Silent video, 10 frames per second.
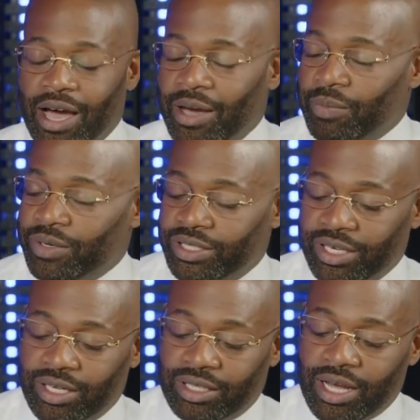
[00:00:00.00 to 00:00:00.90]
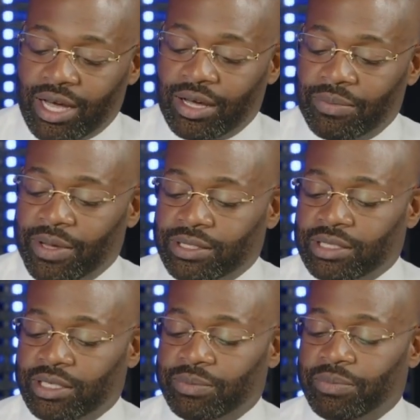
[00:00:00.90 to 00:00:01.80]
appreciate that
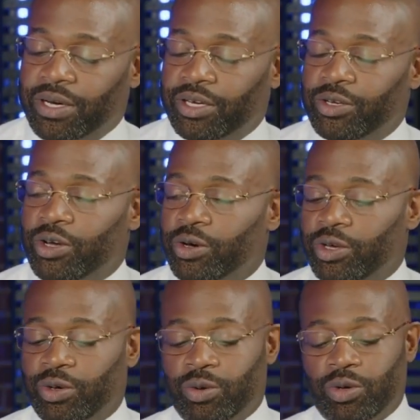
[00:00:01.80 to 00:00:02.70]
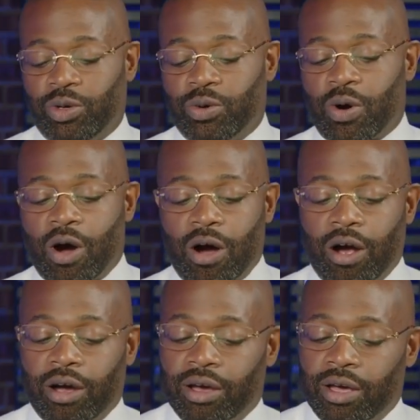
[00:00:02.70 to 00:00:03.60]
immensely. But you know, you are